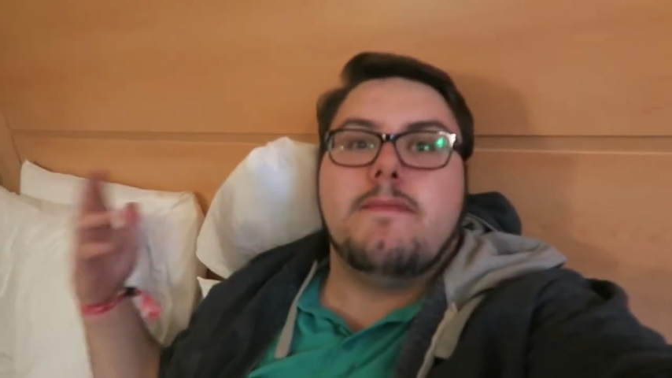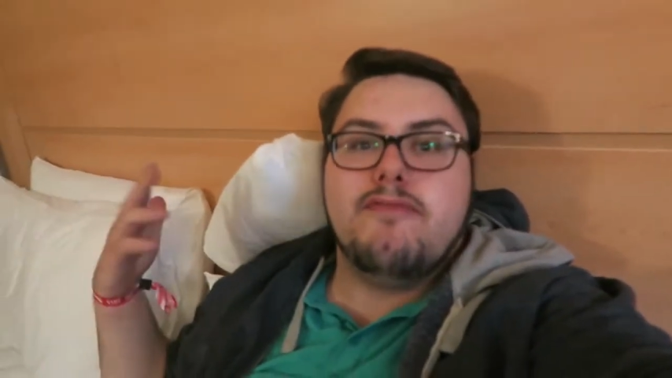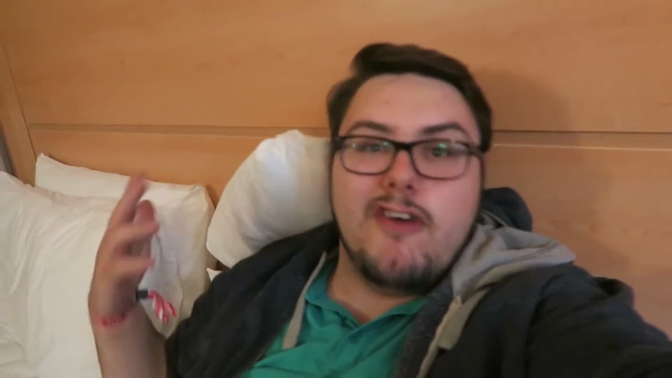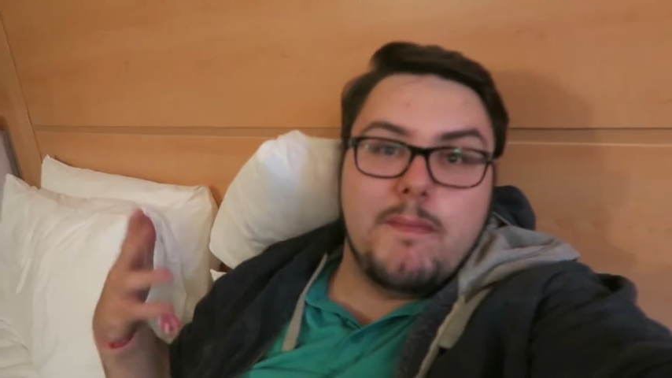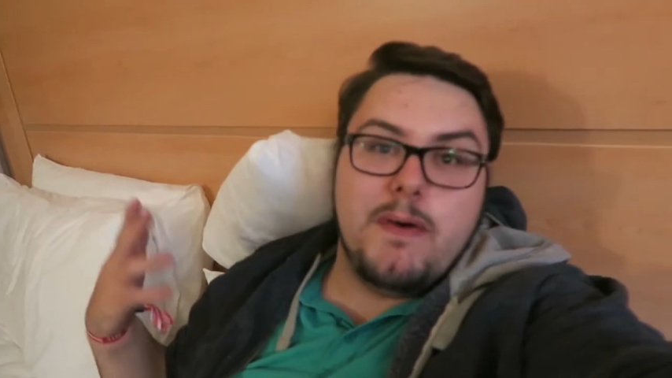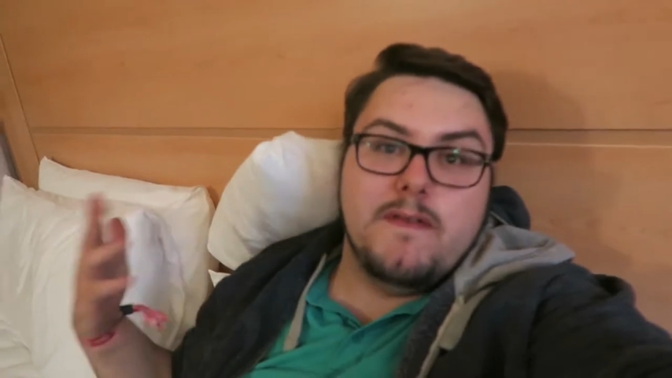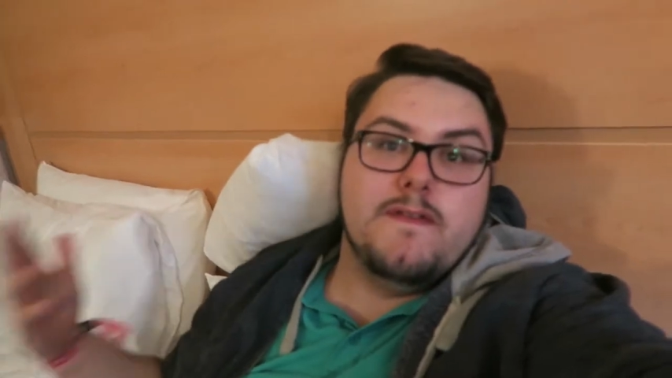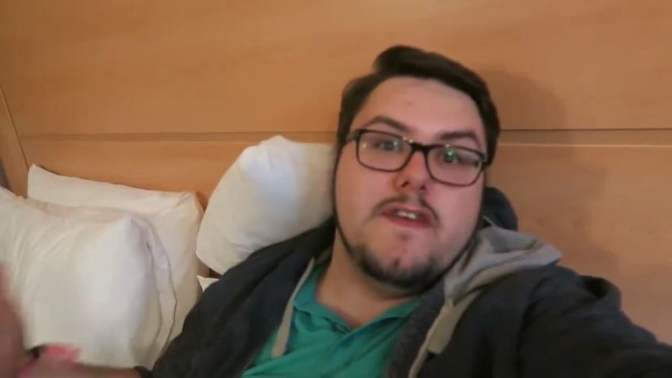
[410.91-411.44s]
the
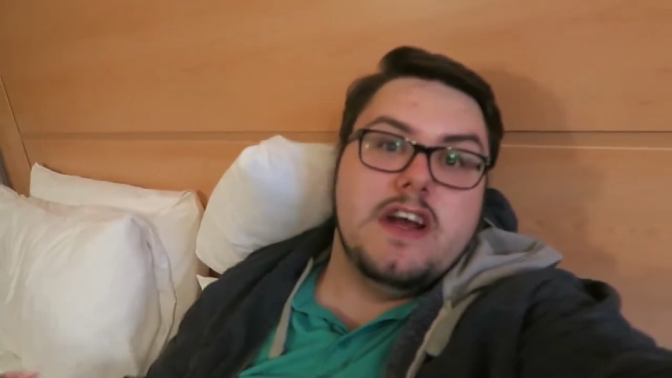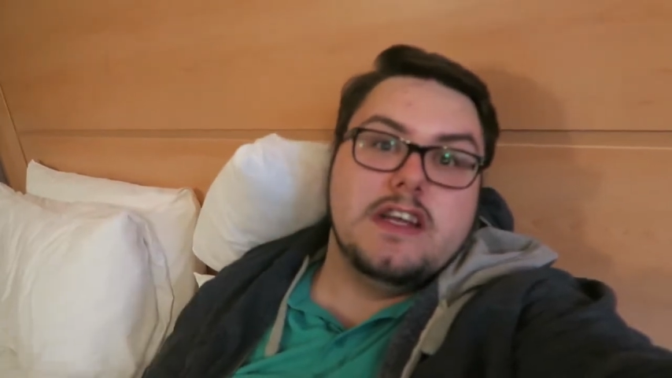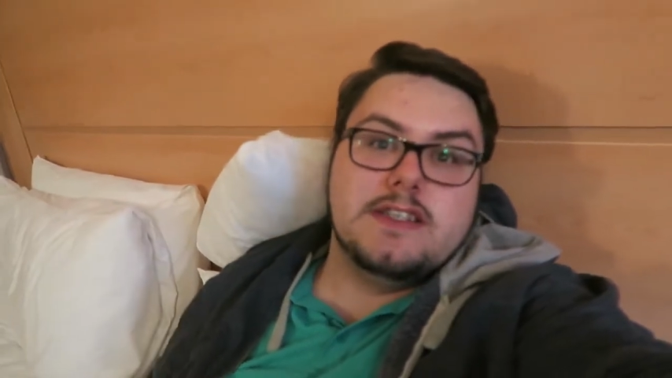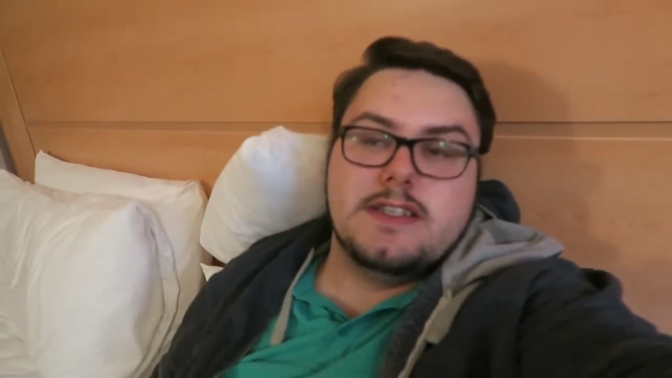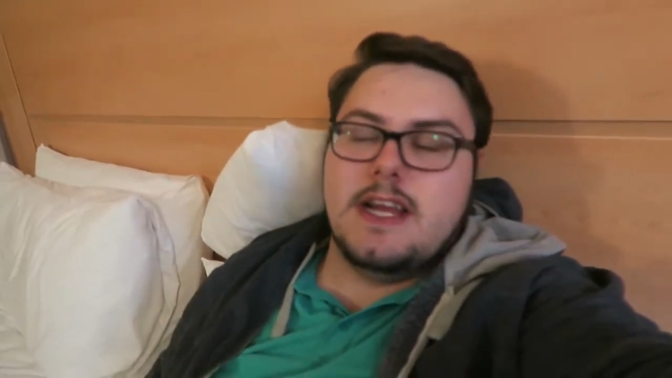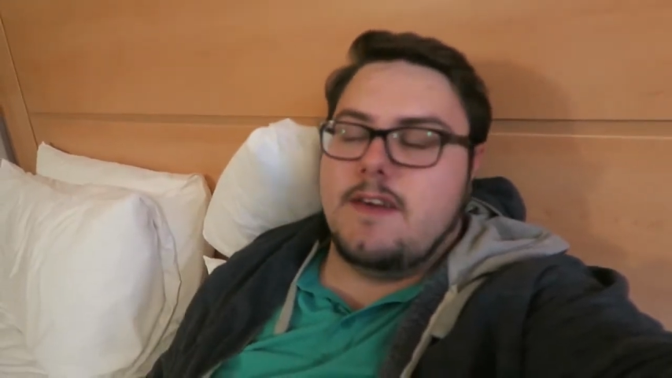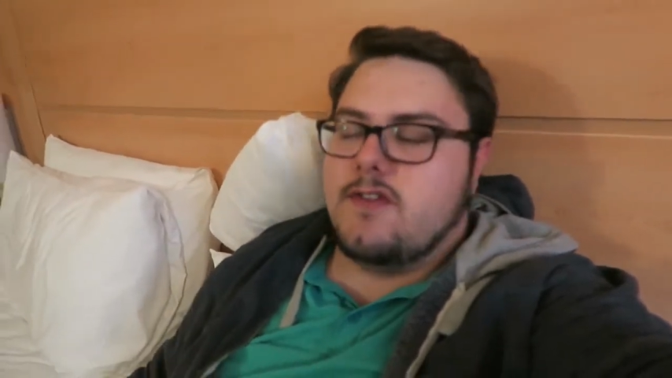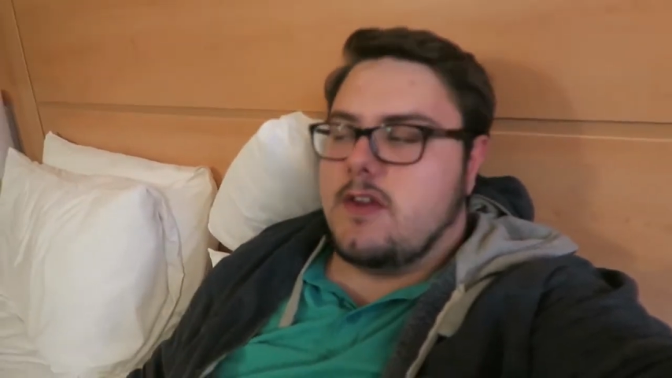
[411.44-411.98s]
proper
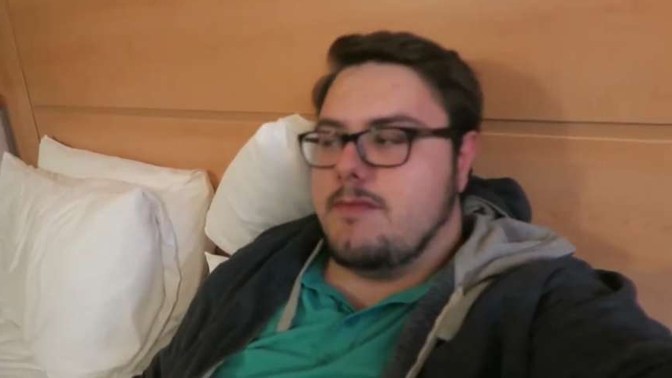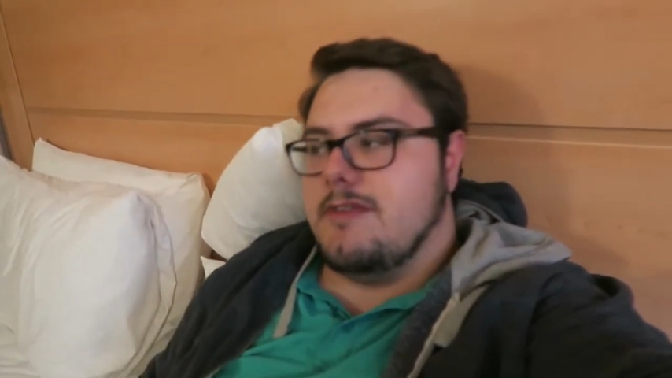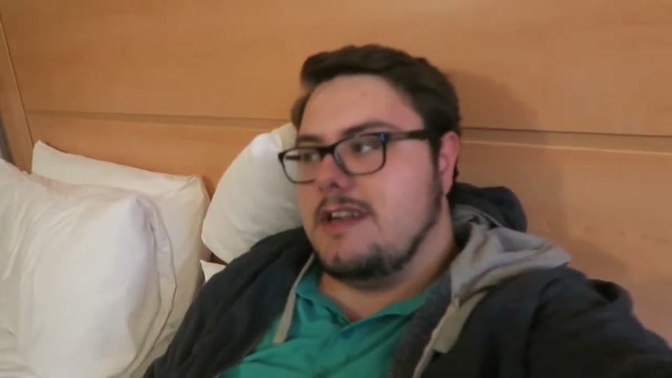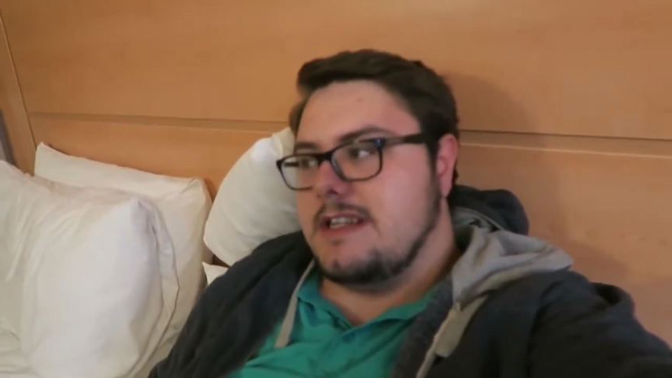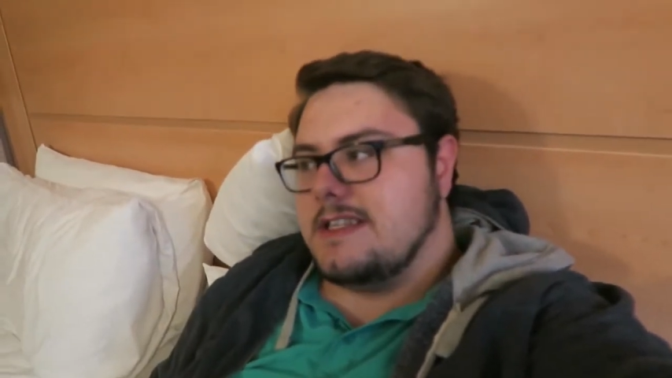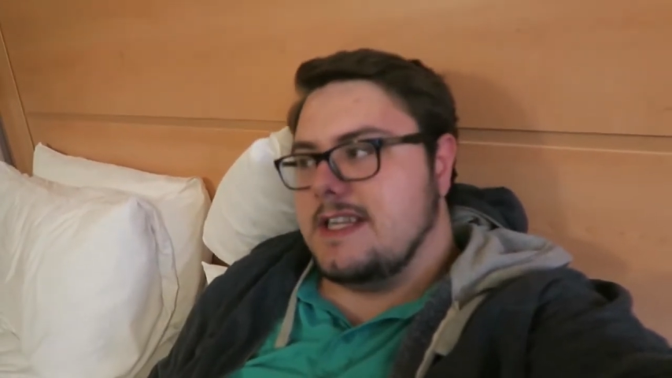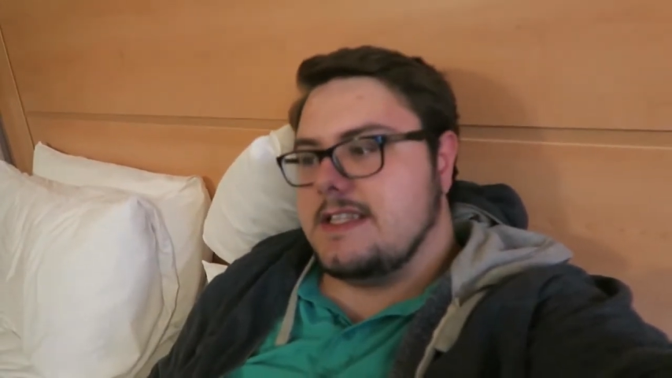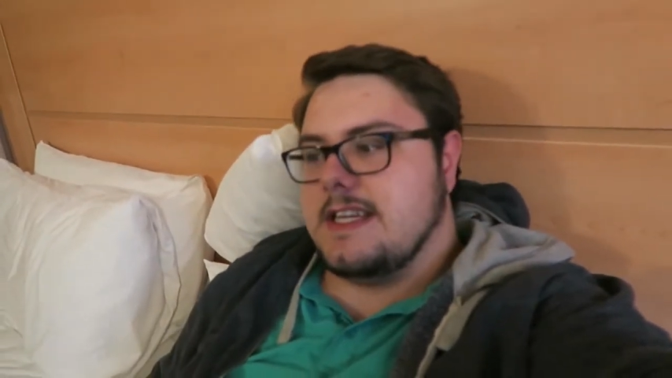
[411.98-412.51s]
first day of summer
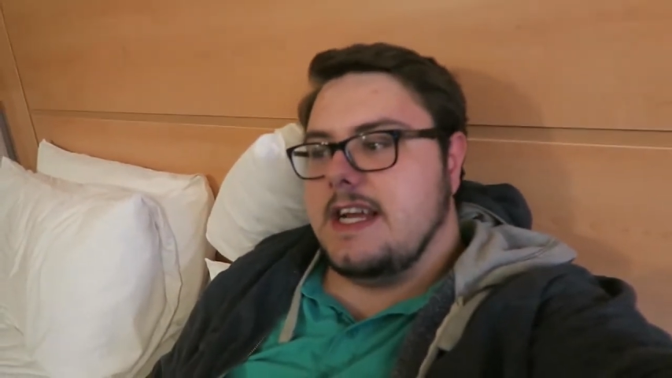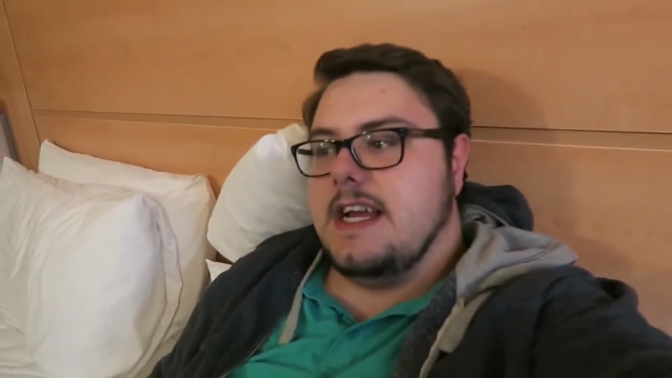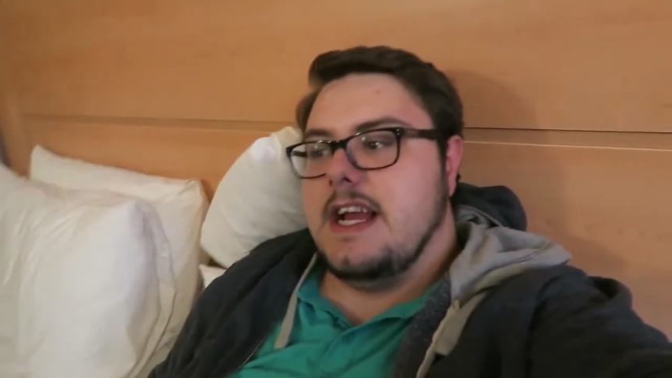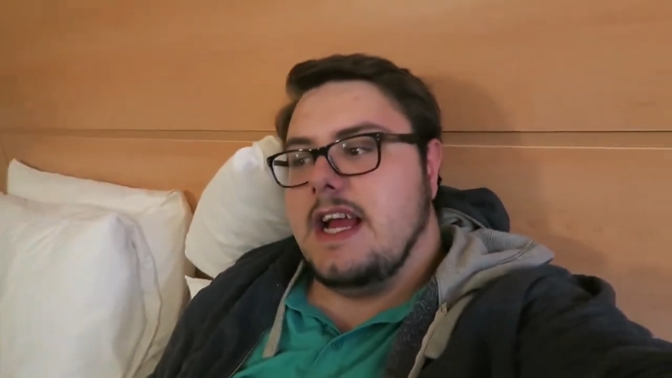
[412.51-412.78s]
in the city.